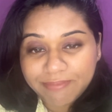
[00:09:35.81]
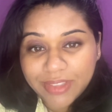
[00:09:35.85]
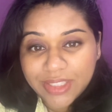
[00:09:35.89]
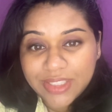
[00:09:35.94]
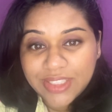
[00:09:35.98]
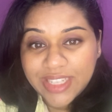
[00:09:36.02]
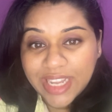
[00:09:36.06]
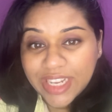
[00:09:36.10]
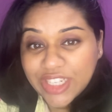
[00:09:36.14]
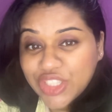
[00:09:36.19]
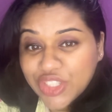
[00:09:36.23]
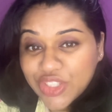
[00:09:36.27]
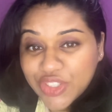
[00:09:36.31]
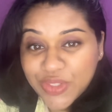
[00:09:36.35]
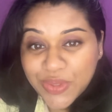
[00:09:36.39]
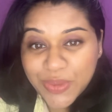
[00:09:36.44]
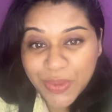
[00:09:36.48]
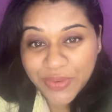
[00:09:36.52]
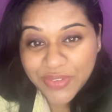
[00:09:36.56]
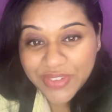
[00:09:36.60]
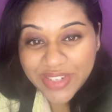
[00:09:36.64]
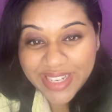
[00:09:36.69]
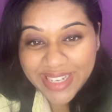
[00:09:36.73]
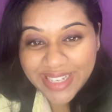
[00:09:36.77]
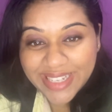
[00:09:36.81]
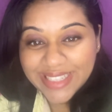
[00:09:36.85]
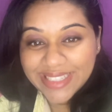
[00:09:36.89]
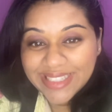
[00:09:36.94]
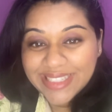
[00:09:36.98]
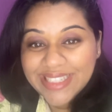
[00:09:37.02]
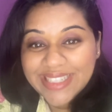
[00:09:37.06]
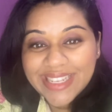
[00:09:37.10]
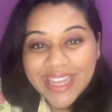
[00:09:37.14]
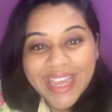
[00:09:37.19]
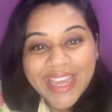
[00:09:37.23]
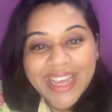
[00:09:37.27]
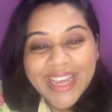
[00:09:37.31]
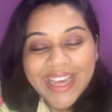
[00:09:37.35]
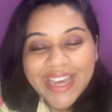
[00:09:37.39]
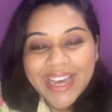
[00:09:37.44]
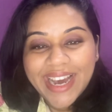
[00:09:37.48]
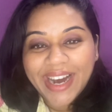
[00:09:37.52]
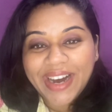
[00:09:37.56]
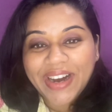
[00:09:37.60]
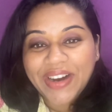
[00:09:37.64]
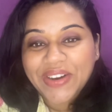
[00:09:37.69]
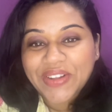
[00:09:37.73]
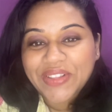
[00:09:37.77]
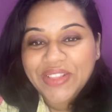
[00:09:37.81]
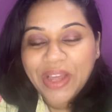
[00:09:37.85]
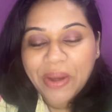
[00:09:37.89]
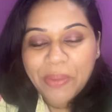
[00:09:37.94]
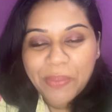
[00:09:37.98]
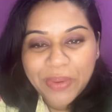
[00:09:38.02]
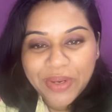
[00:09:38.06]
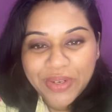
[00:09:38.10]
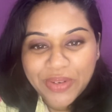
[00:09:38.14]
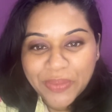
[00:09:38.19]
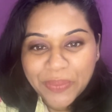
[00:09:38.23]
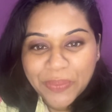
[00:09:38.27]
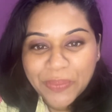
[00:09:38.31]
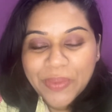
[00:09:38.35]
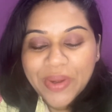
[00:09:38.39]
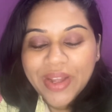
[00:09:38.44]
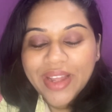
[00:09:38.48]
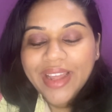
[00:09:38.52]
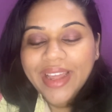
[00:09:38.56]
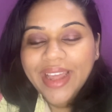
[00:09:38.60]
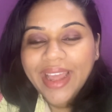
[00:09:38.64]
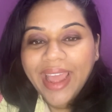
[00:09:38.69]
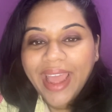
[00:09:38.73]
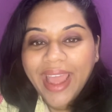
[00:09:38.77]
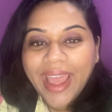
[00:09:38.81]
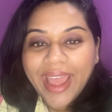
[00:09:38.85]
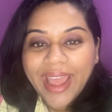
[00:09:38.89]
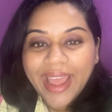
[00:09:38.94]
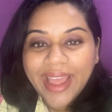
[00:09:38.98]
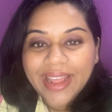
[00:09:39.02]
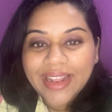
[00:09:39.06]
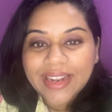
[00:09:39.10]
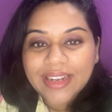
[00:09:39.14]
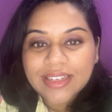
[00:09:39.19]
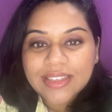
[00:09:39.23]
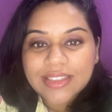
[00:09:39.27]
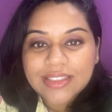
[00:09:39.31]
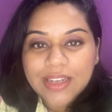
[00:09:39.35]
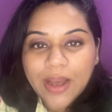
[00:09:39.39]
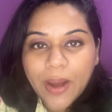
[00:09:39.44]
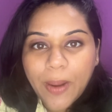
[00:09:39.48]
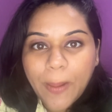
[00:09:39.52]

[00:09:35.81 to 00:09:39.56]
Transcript: sessions or reels that we do. And